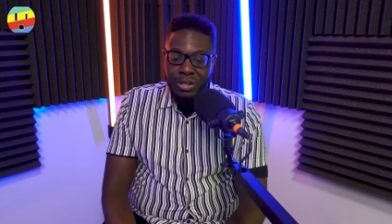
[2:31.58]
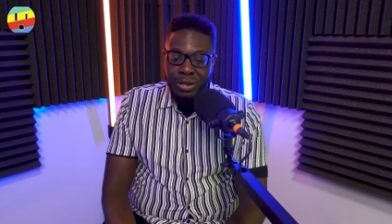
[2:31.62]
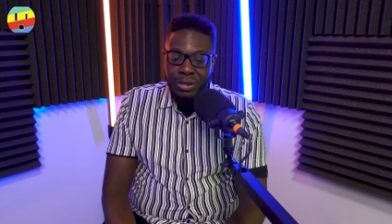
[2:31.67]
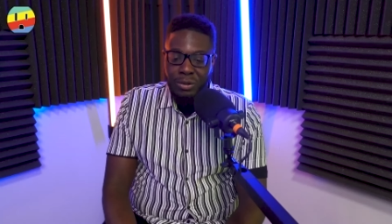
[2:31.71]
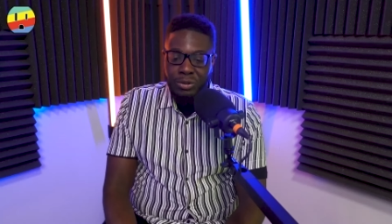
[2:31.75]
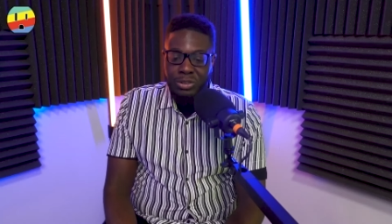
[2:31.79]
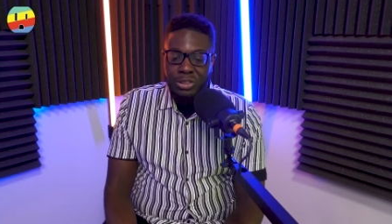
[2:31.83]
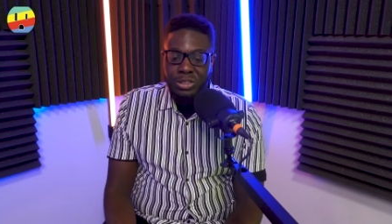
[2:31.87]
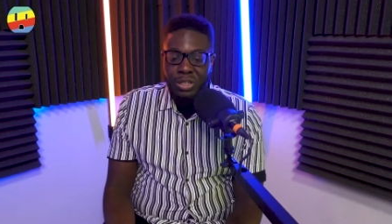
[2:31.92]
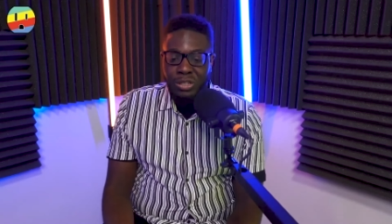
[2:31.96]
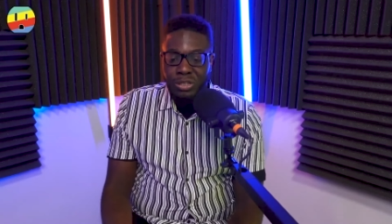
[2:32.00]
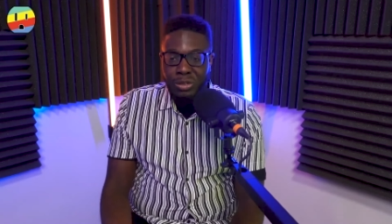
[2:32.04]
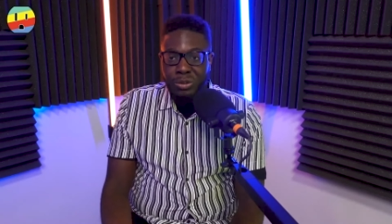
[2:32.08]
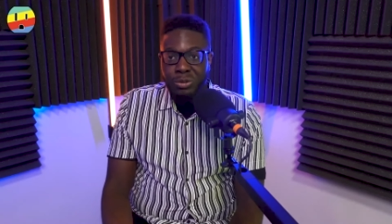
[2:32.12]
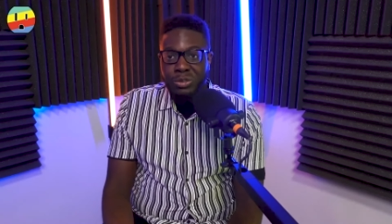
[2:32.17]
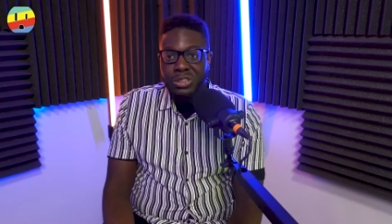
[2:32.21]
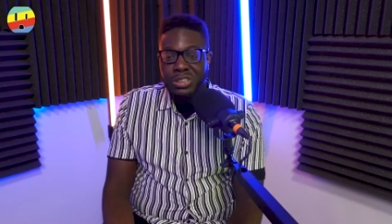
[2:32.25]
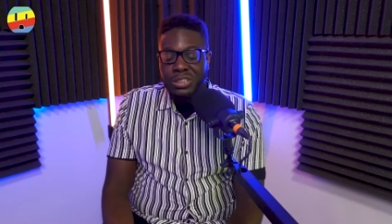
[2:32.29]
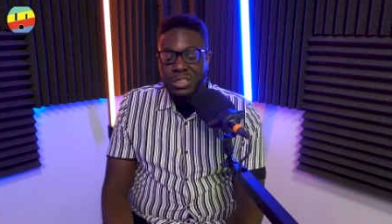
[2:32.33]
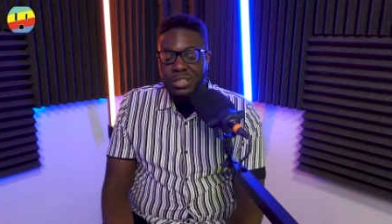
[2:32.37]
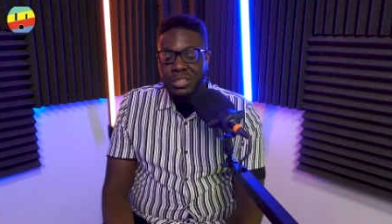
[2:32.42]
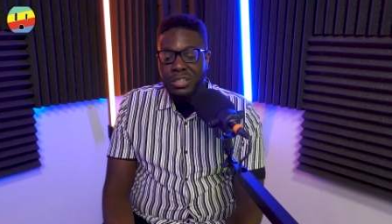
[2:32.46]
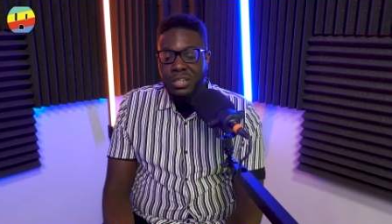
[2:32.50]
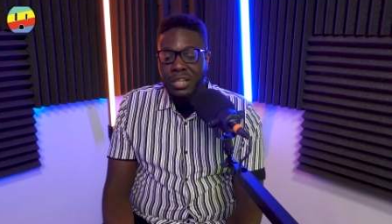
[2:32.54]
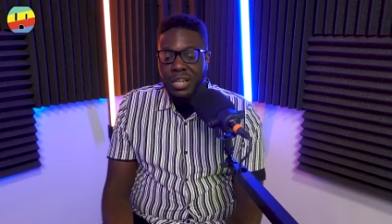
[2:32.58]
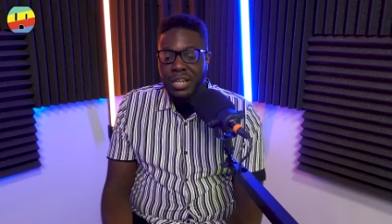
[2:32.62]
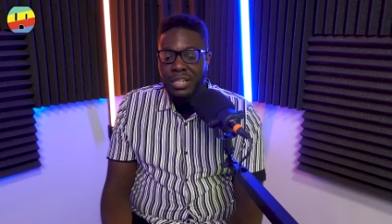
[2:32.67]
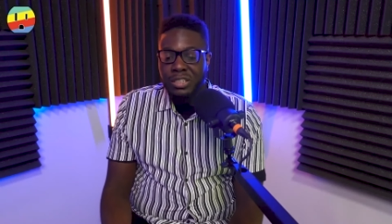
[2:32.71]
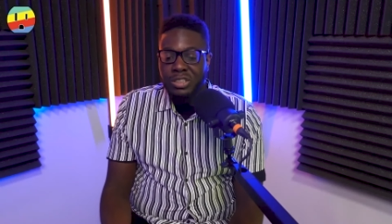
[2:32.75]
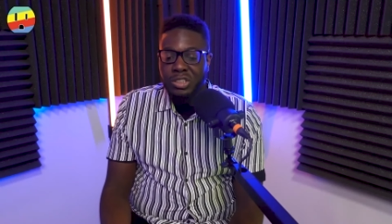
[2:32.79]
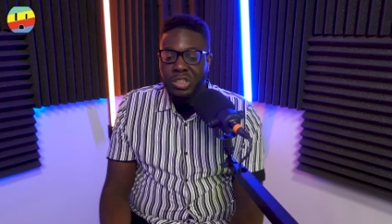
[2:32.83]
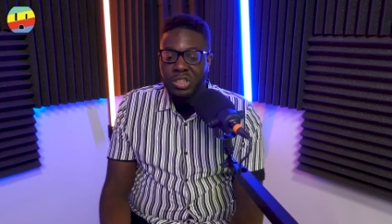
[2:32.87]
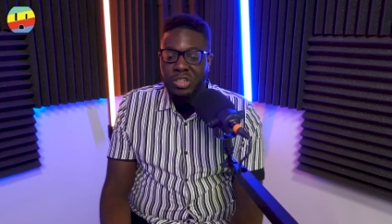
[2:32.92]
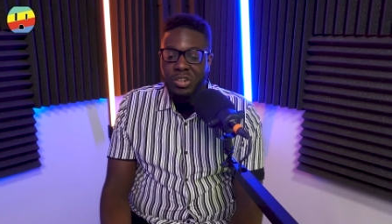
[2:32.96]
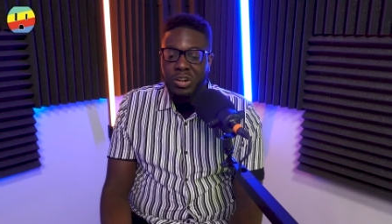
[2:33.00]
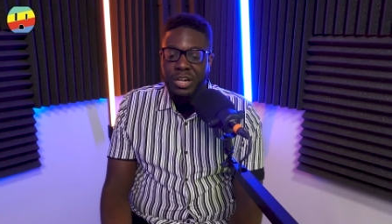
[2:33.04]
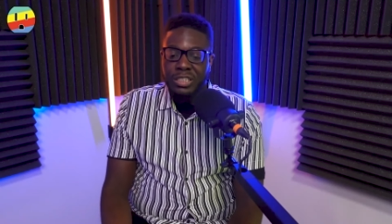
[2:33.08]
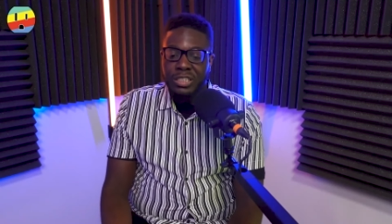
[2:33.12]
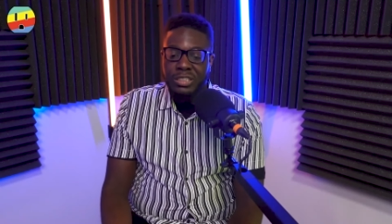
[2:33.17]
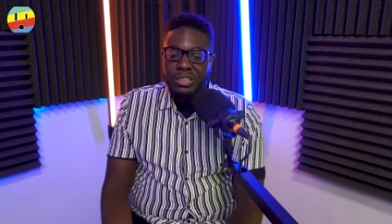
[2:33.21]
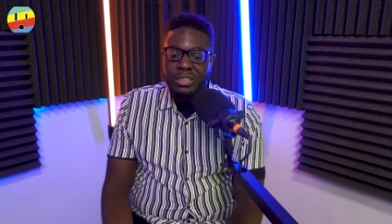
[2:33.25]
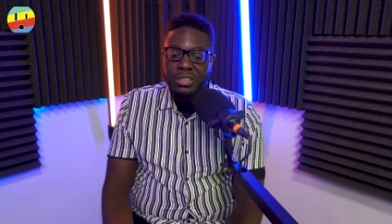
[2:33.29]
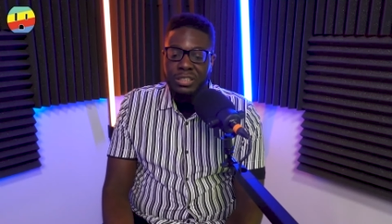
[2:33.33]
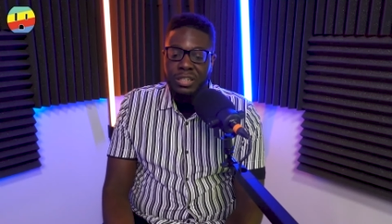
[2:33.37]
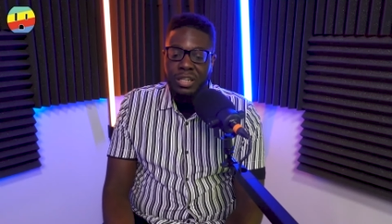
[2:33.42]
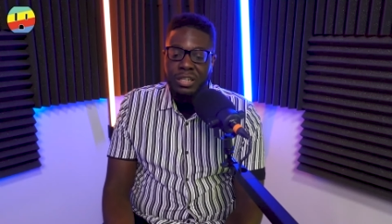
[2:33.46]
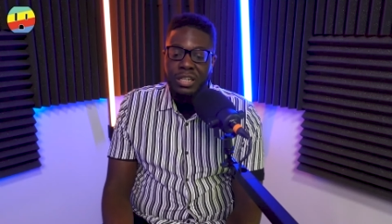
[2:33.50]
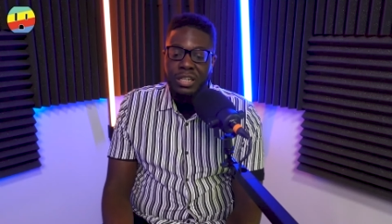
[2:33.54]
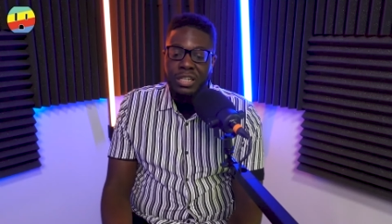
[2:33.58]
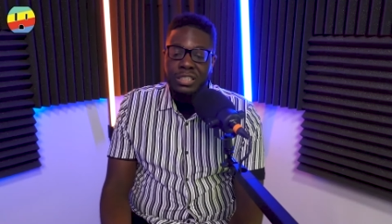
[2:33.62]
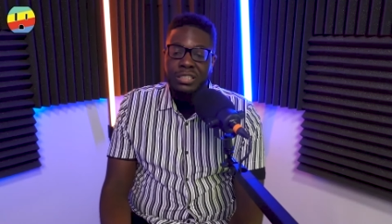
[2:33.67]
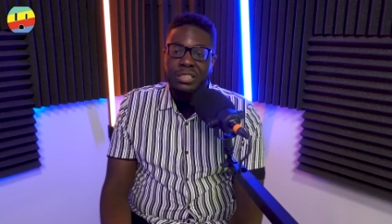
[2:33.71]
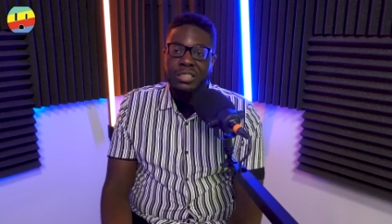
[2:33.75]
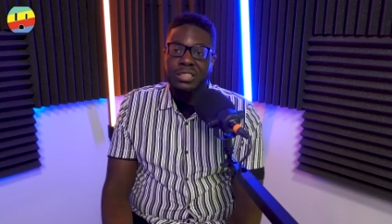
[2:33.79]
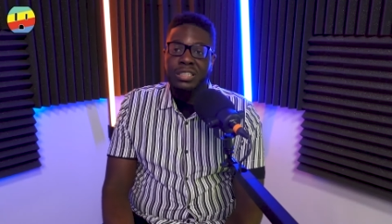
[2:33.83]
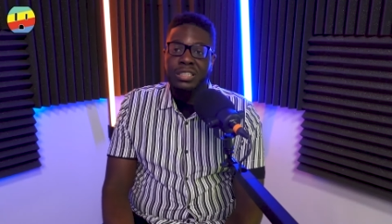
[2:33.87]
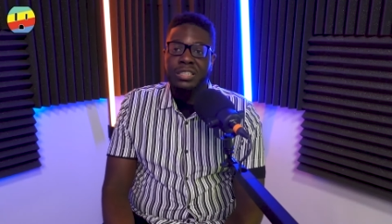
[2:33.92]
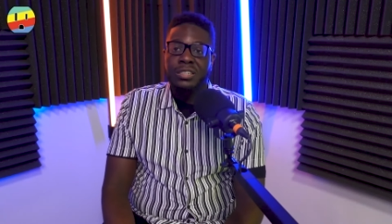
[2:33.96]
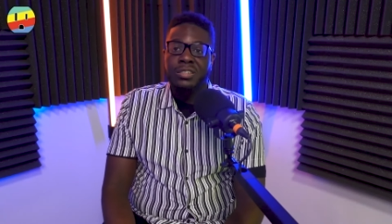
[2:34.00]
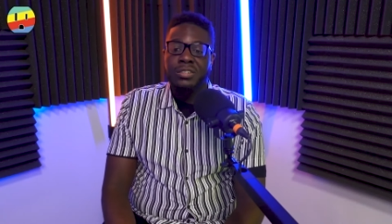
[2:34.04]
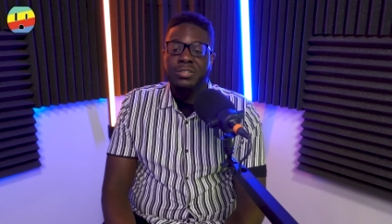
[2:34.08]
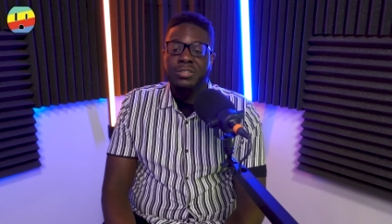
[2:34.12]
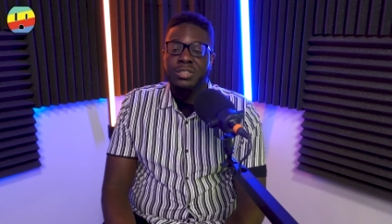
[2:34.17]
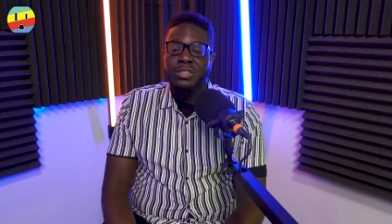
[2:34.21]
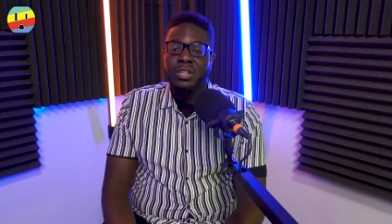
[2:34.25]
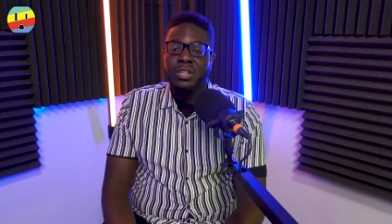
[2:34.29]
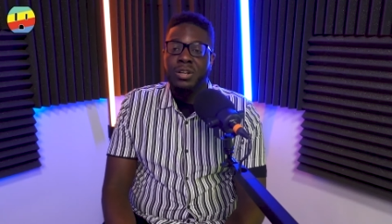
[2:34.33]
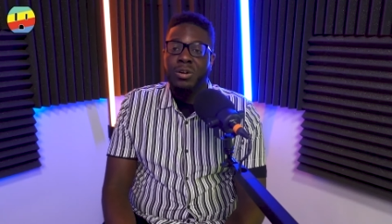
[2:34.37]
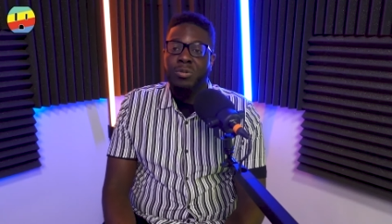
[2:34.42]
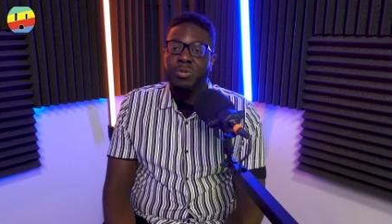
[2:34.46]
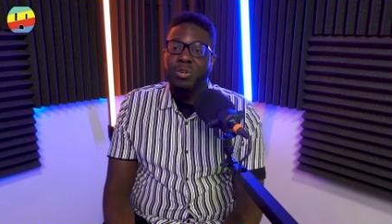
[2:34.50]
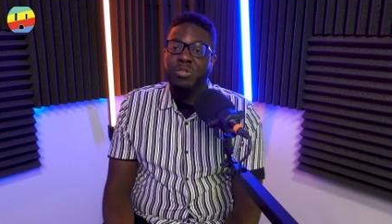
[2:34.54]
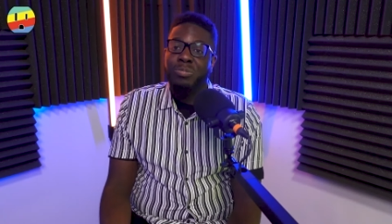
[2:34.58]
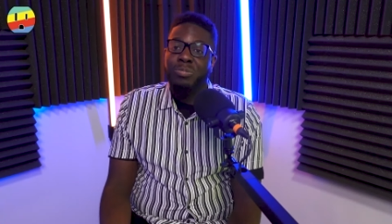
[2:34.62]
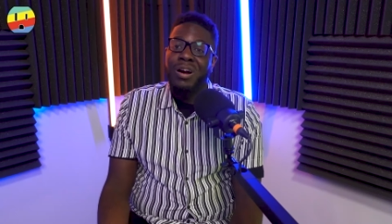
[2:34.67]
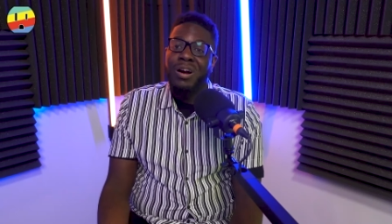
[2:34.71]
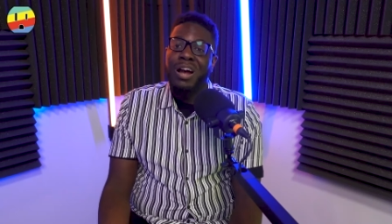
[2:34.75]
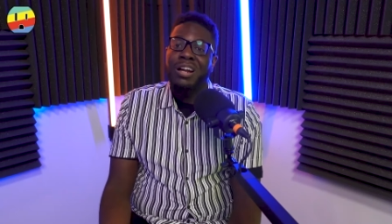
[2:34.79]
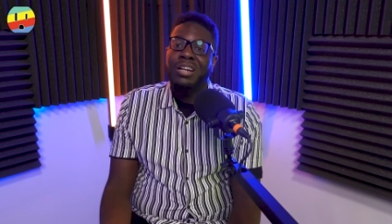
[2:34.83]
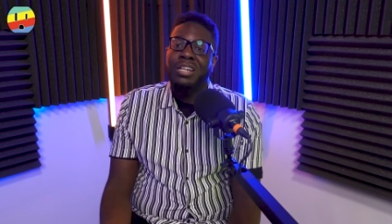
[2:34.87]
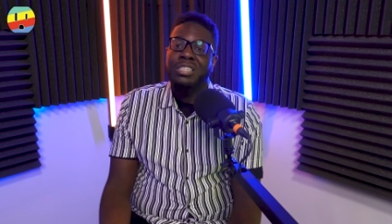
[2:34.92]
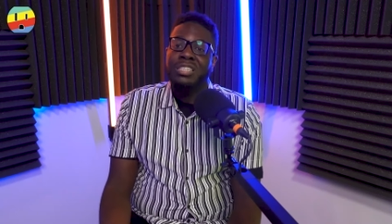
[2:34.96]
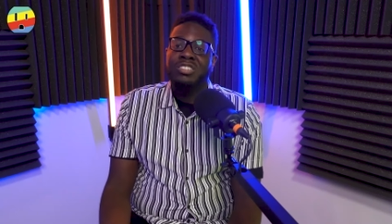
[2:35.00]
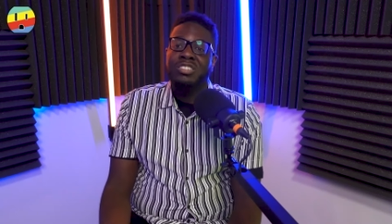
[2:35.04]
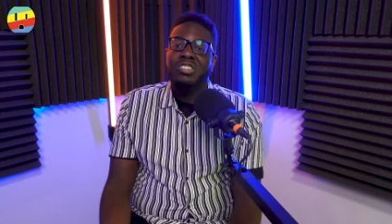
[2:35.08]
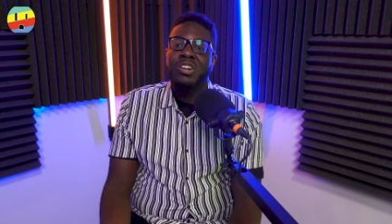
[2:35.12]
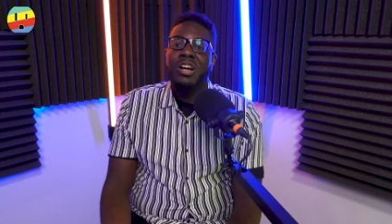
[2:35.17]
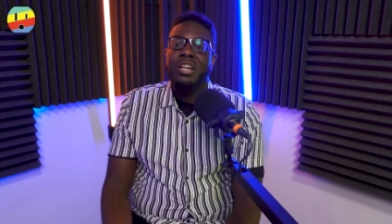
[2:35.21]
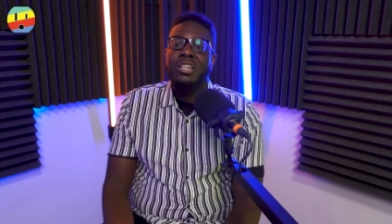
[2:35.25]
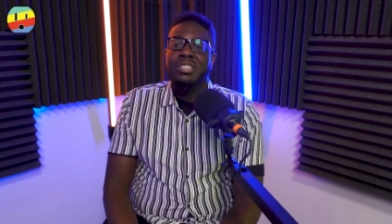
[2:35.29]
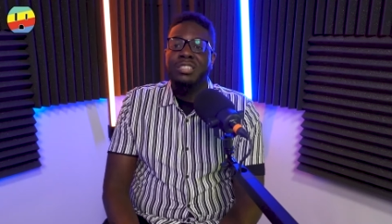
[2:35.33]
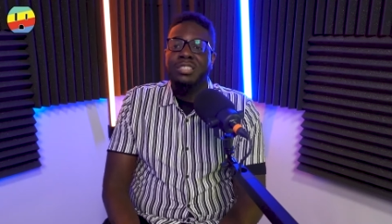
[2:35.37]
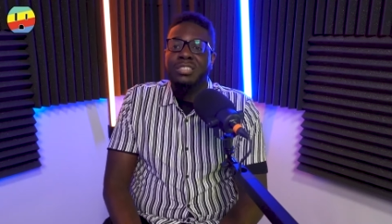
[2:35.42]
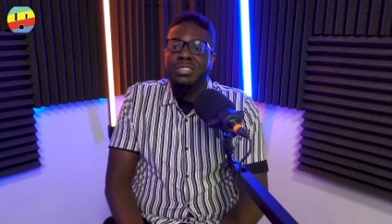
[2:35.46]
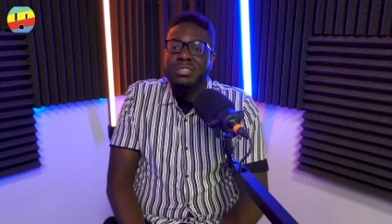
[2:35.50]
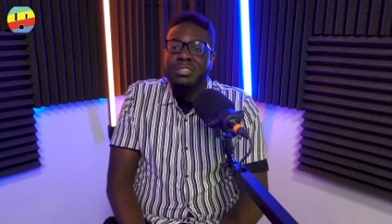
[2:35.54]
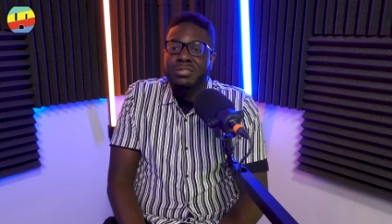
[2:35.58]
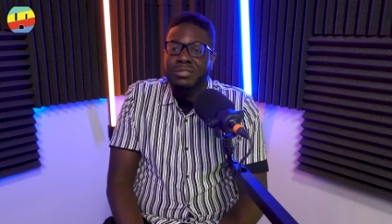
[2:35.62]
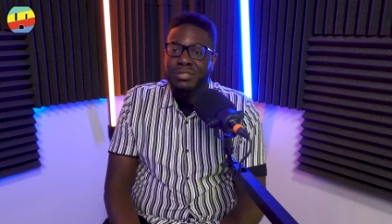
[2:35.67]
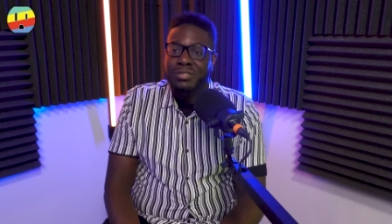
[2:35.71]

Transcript: solution integration initiatives with product strategy.